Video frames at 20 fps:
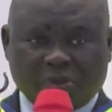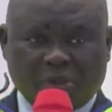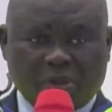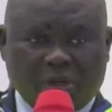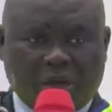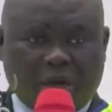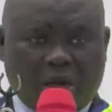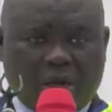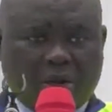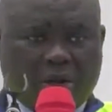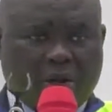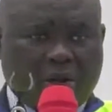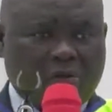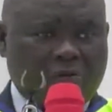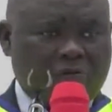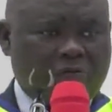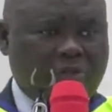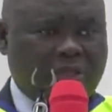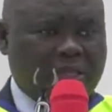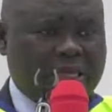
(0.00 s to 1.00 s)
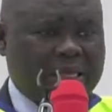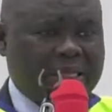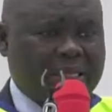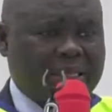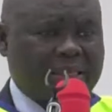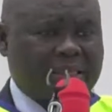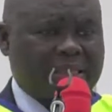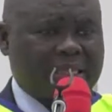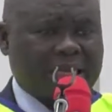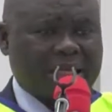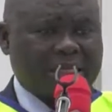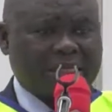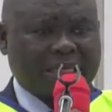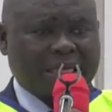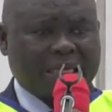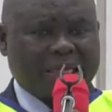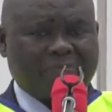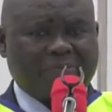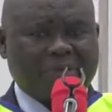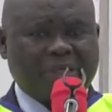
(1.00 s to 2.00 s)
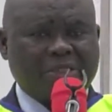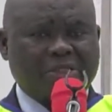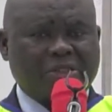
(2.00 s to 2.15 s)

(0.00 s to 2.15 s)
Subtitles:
all of them that have been